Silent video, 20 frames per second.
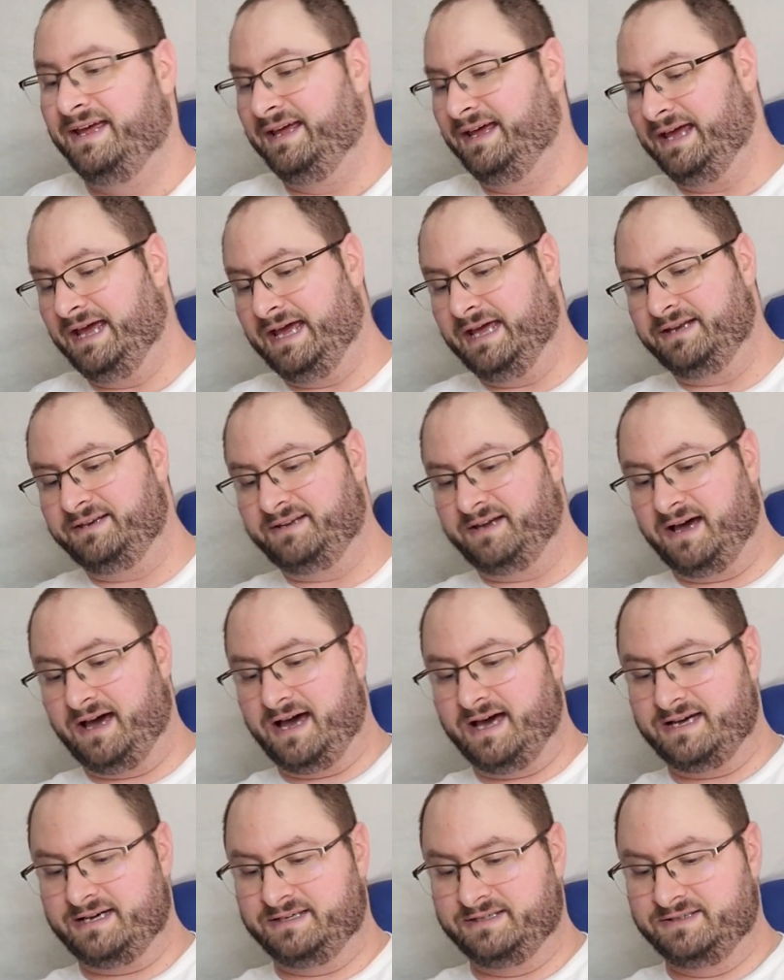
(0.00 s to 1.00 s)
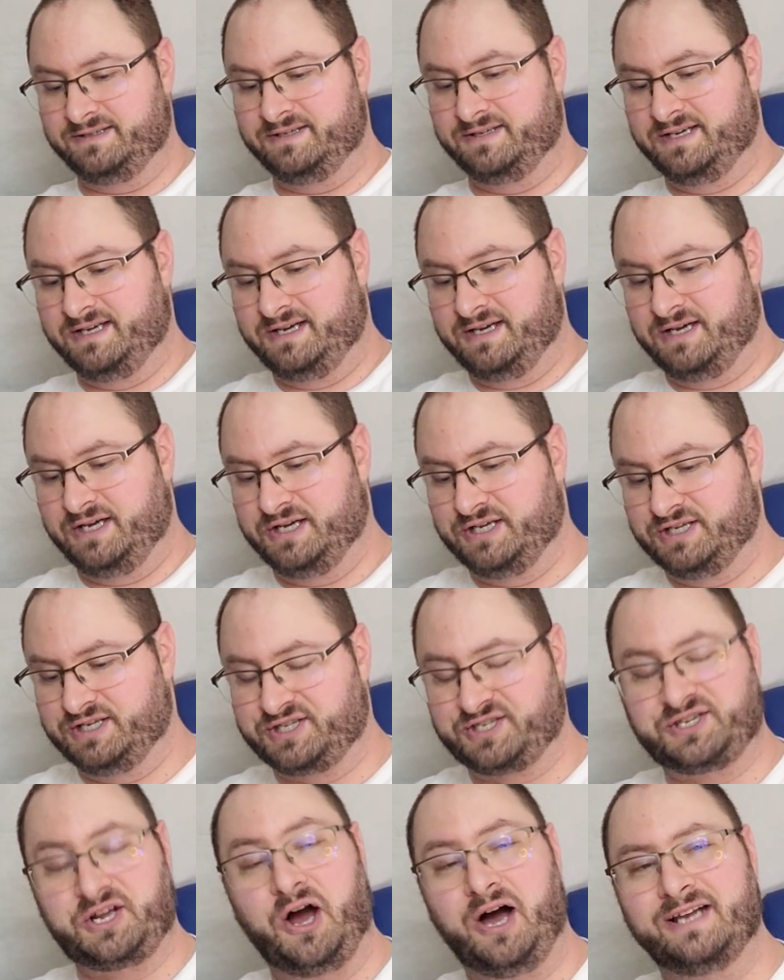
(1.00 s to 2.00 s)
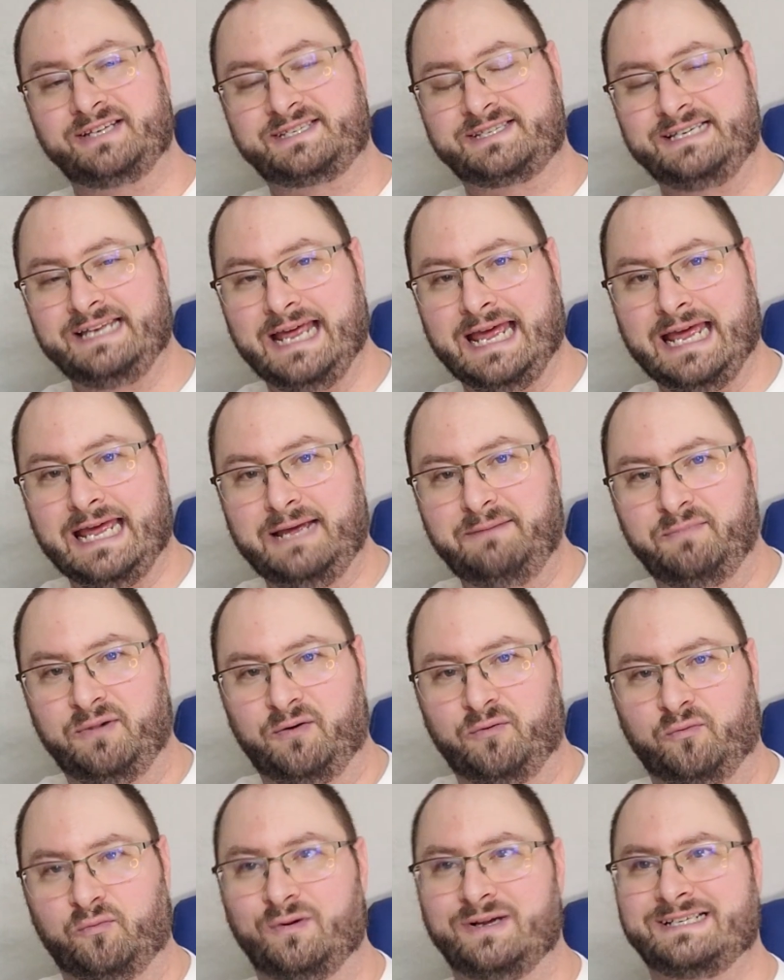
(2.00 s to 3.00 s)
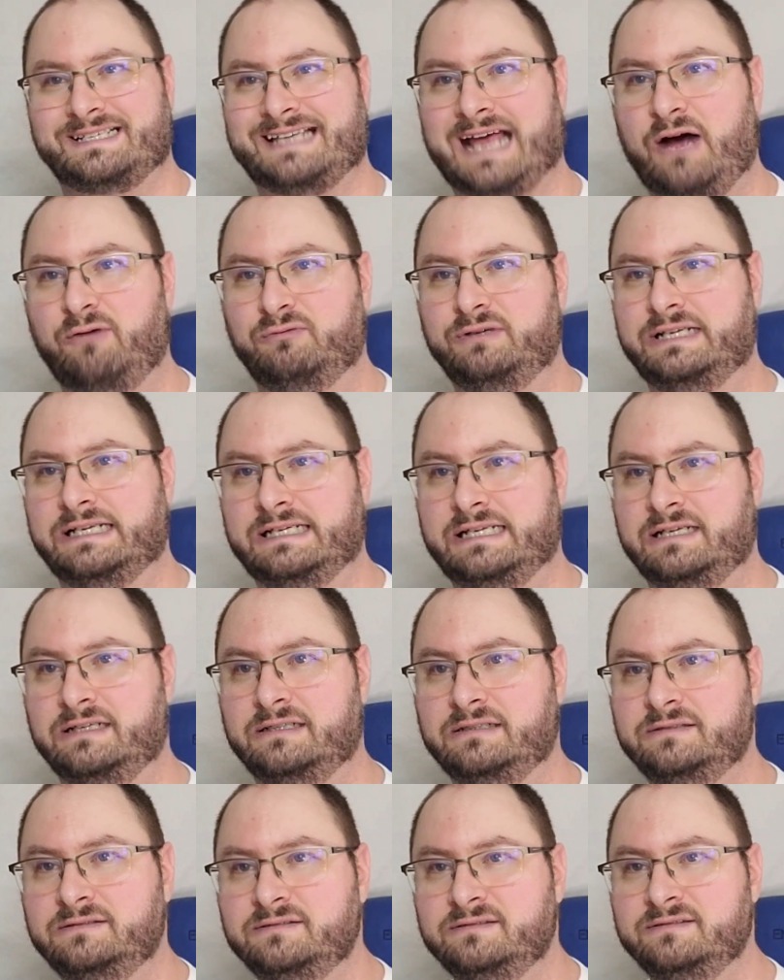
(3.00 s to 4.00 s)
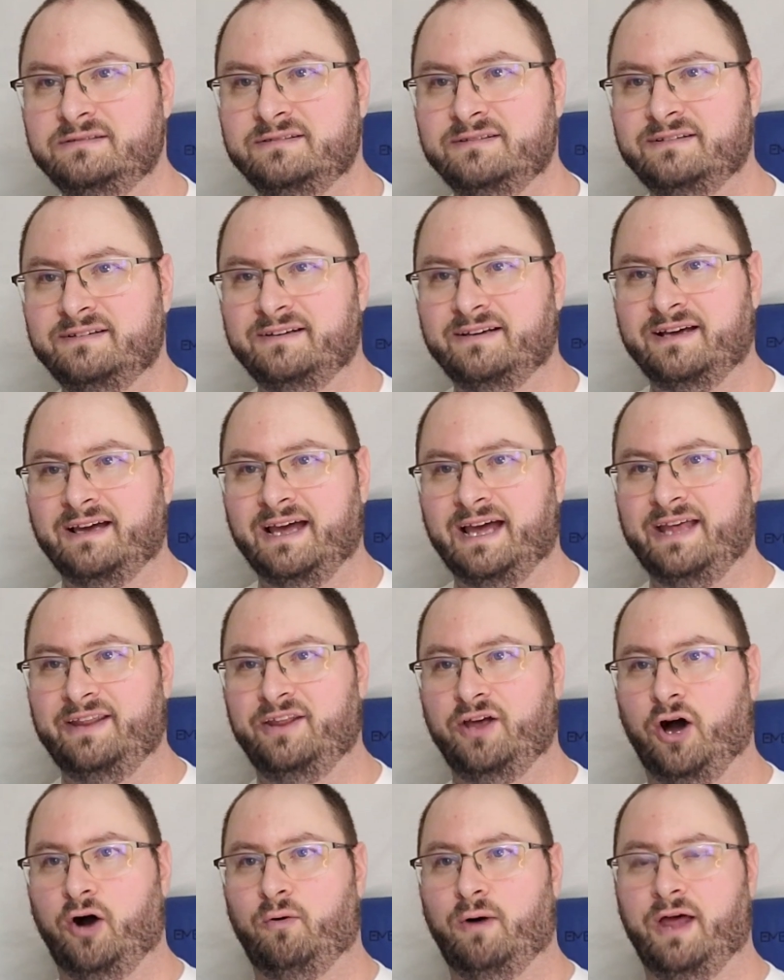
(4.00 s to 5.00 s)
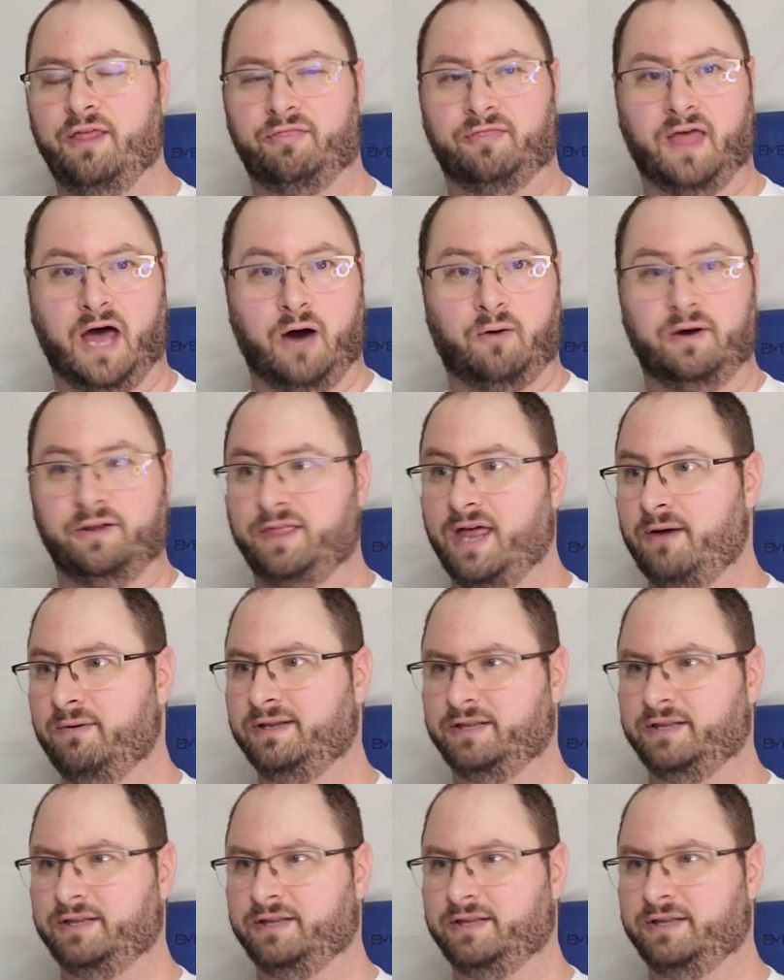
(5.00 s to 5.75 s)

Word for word: And Scott's name resounded, and they all went, that one.